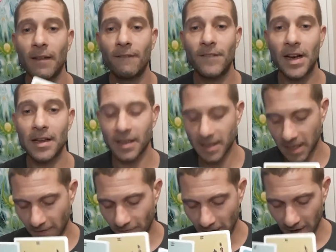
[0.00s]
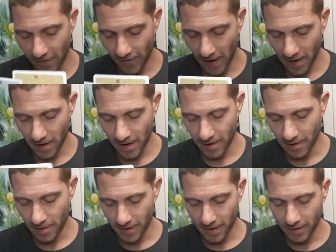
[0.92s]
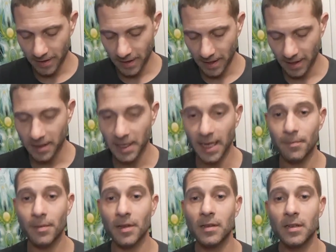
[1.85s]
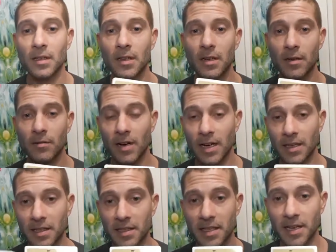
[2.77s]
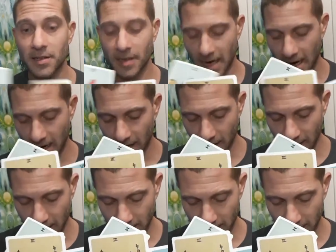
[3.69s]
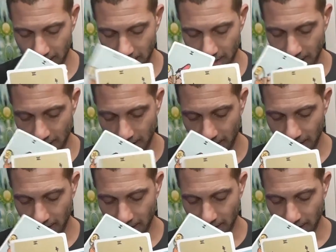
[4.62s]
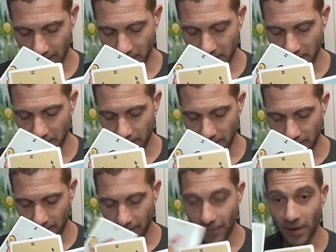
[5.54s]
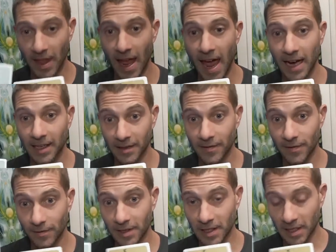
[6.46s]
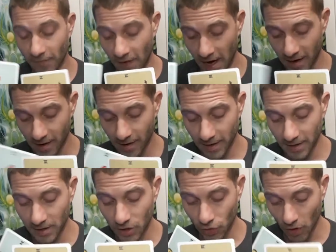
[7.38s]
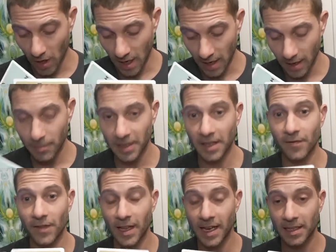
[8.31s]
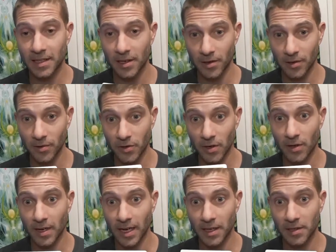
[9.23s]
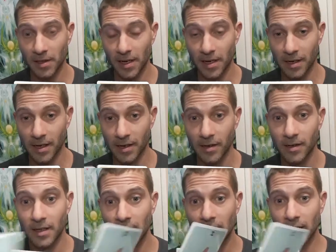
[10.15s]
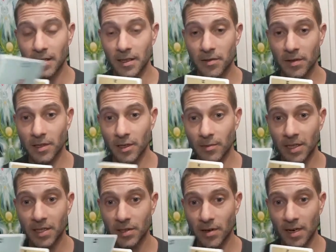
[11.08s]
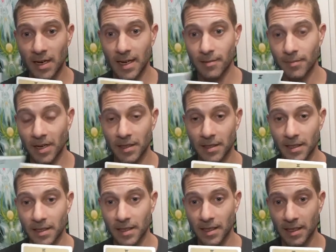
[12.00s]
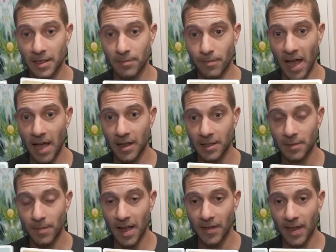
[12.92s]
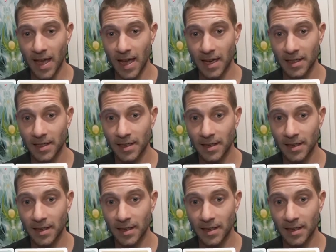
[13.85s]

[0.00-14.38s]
let's say fire, fire, and earth. Here's the example, right? The center card is, for the active, which is a fire, is strong, but the flanks are neutral. Okay, so now here you go. This one's going to be strong because it's balanced by that,